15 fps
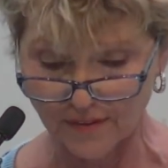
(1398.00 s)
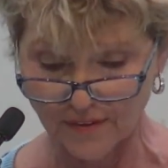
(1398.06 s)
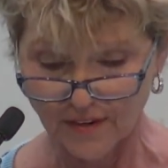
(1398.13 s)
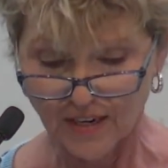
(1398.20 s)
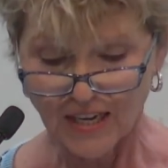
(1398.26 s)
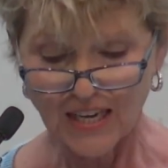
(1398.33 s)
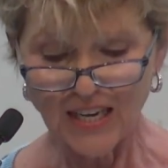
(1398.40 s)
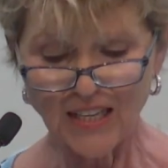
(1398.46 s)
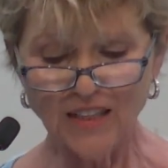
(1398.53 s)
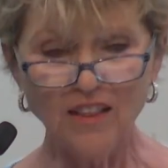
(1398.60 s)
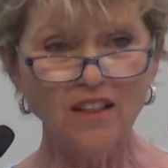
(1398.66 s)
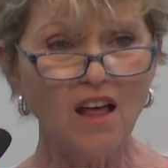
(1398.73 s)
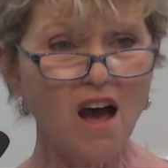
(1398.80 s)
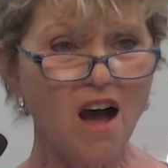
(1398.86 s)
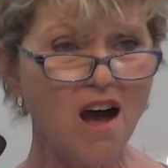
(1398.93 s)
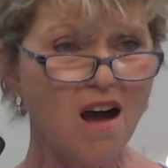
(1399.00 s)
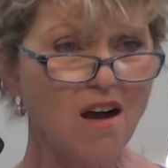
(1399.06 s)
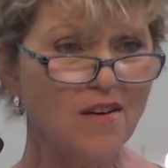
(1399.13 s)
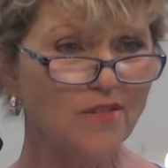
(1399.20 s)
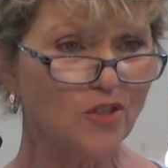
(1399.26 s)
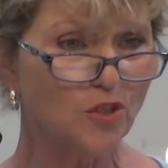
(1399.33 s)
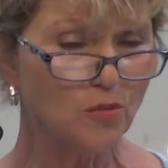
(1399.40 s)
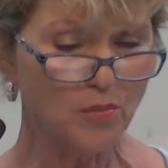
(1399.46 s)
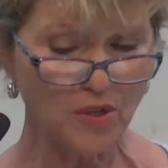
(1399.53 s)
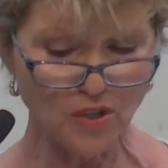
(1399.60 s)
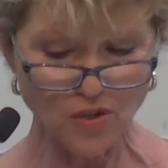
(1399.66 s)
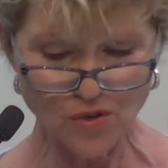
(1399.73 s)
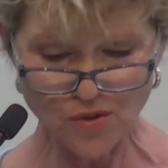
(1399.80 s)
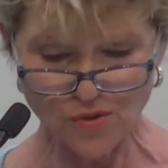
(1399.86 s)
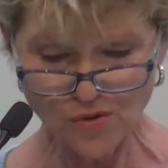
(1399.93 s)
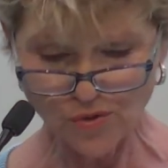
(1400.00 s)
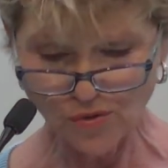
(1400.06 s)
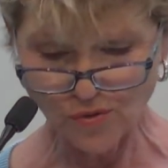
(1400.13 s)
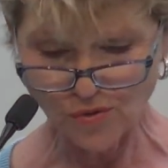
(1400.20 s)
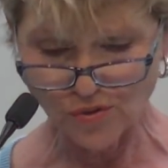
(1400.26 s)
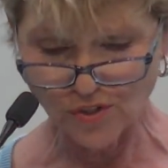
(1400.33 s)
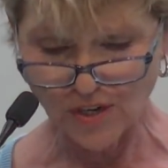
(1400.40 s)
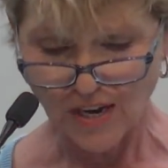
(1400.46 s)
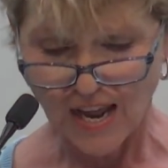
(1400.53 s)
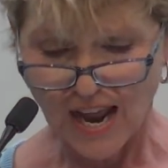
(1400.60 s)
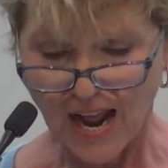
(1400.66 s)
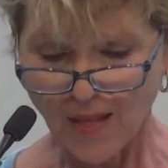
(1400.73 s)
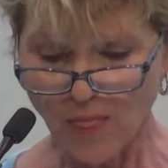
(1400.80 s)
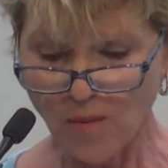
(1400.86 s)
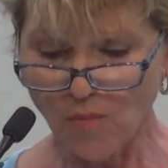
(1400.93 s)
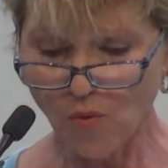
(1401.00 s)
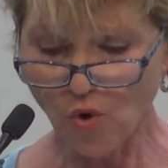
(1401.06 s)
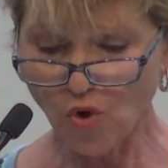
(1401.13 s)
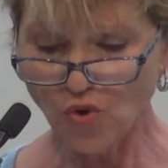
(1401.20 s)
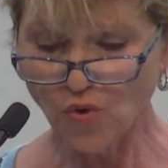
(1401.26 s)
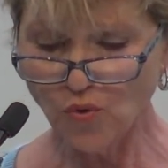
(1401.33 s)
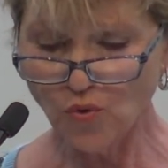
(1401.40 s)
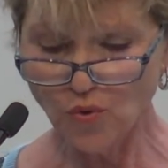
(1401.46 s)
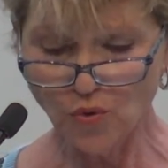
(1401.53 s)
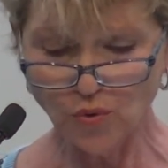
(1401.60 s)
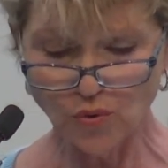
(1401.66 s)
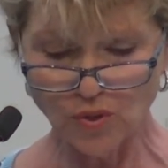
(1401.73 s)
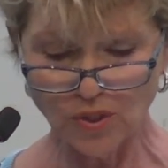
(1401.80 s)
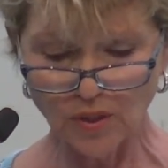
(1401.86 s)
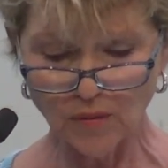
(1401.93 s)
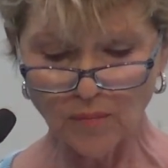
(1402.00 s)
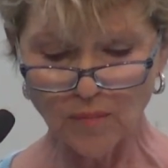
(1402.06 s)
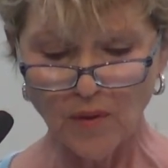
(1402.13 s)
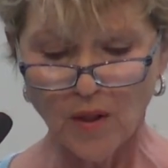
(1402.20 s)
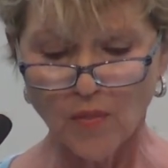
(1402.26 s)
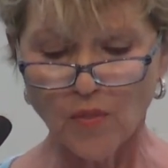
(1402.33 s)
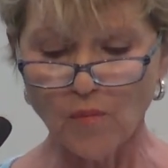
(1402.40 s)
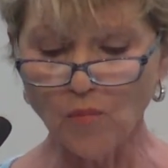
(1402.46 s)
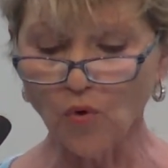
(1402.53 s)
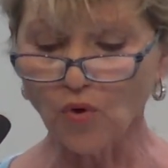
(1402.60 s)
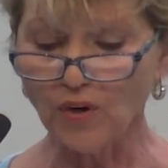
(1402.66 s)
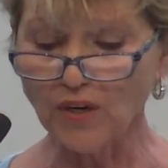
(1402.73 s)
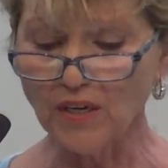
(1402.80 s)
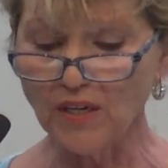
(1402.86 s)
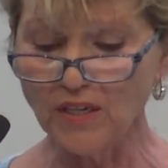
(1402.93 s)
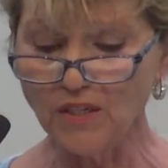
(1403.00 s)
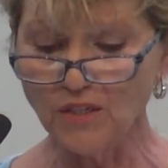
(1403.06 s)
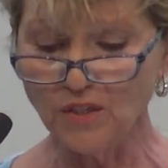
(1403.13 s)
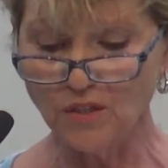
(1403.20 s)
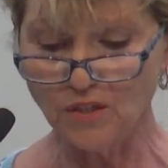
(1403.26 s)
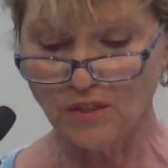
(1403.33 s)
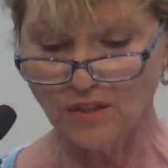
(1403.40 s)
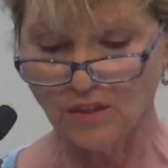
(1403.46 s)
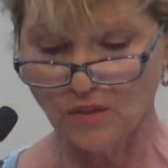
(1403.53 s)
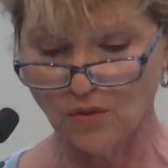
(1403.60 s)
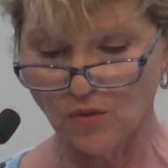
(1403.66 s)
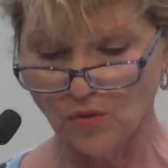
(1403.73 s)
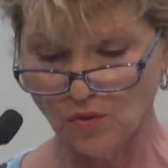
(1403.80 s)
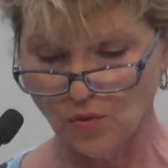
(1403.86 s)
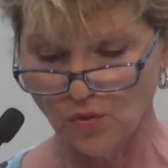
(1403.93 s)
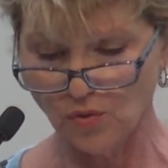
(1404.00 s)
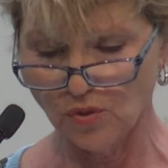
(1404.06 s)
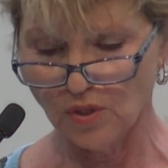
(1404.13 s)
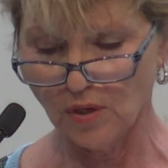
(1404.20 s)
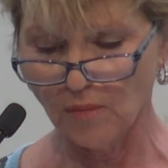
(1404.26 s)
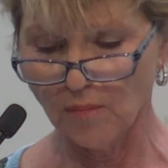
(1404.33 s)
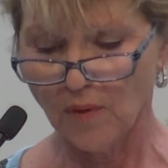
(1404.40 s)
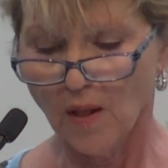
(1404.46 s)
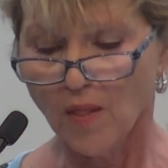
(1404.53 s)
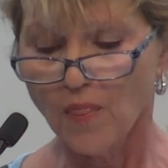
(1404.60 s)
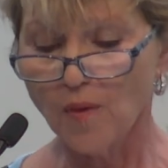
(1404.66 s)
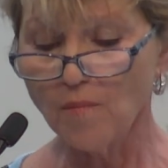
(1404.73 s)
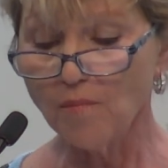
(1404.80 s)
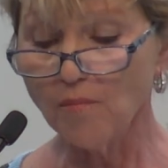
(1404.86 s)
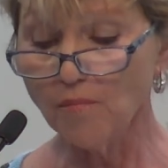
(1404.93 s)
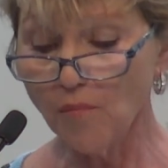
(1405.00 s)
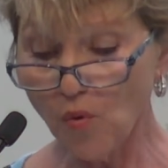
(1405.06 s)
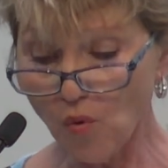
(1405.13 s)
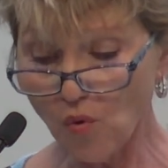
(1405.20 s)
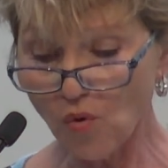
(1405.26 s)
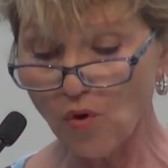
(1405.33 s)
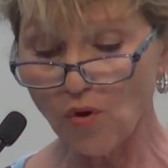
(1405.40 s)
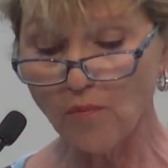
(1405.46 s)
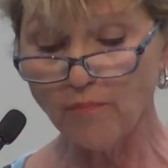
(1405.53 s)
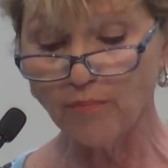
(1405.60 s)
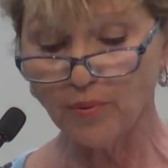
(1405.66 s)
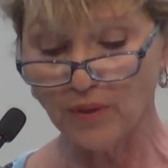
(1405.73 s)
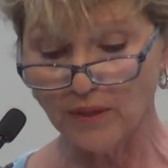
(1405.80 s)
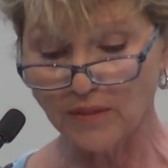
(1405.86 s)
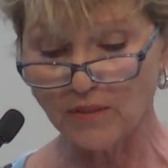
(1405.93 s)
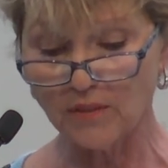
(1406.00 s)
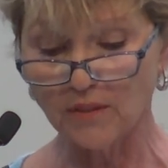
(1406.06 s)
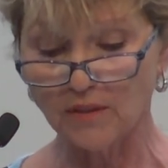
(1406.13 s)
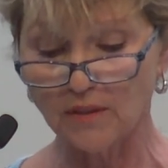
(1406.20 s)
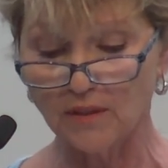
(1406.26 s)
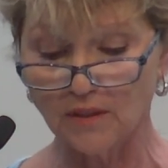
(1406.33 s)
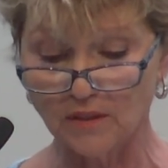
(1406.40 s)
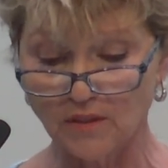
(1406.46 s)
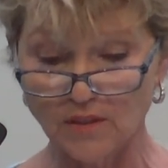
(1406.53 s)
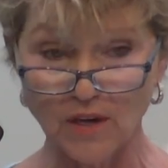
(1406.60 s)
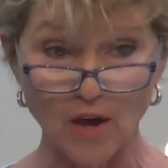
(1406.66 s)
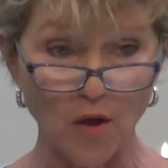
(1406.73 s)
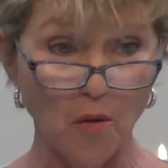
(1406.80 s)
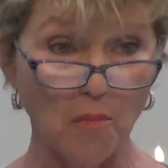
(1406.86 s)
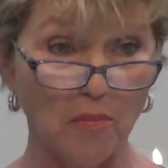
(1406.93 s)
He loves to be used. And the more you use him, the more easily you use him, the more pleasant his help